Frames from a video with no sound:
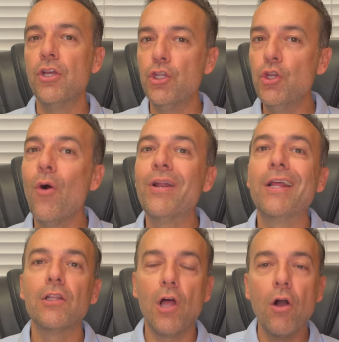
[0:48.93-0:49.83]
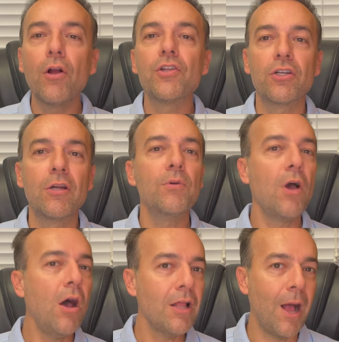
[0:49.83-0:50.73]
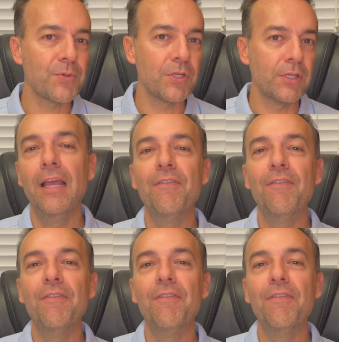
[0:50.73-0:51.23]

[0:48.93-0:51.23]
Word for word: You own a longer term call option.